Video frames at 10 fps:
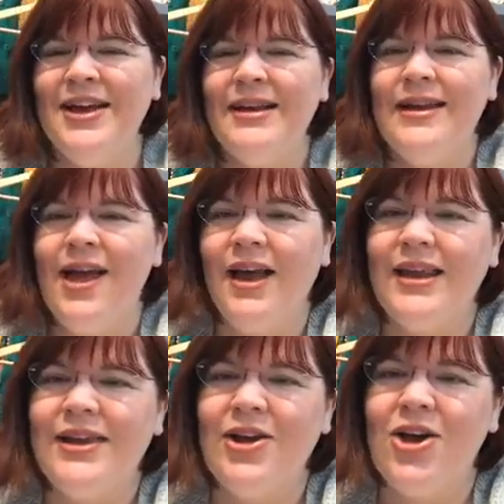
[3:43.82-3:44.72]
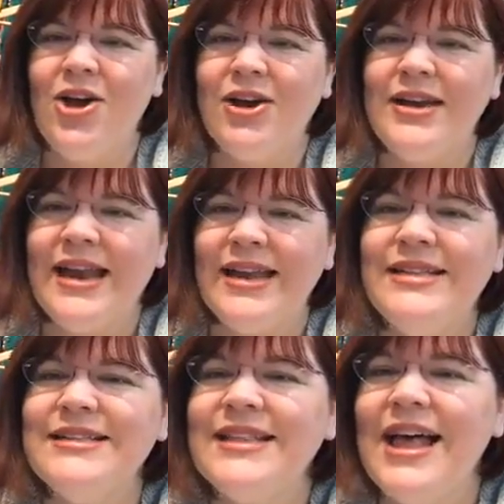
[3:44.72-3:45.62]
Naughty yarn
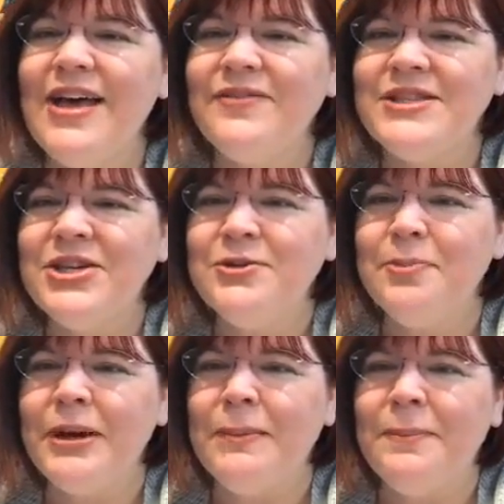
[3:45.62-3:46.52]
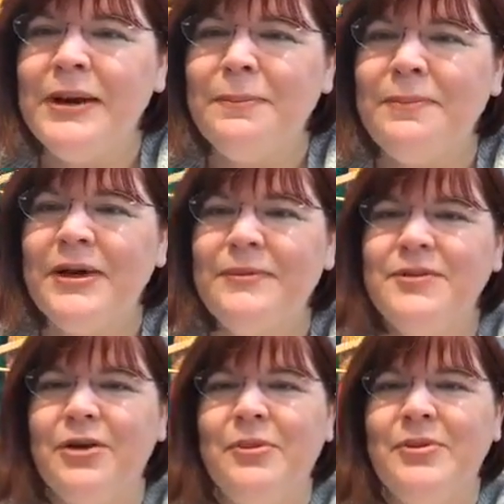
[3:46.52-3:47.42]
needs love to bump, bump, bump.
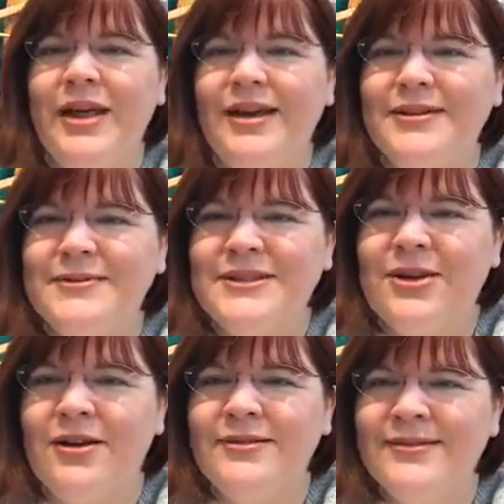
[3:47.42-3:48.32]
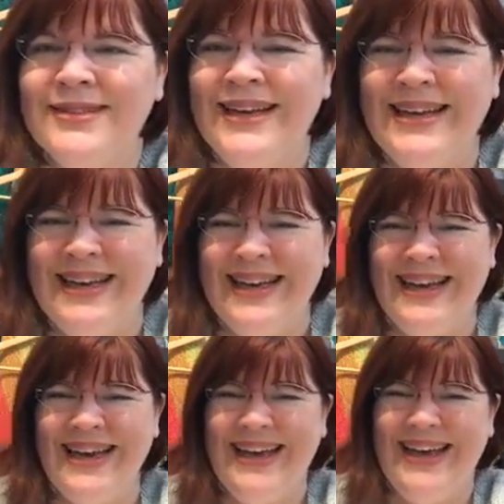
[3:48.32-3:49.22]
Y'all remember that song?
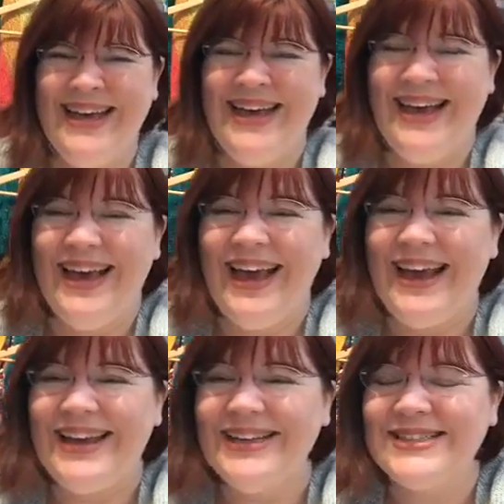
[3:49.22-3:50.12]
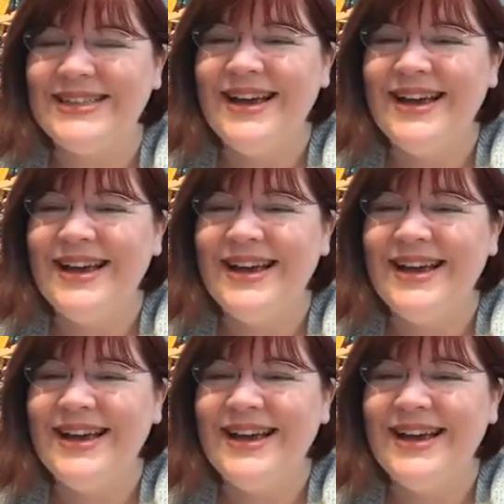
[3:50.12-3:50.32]
80s.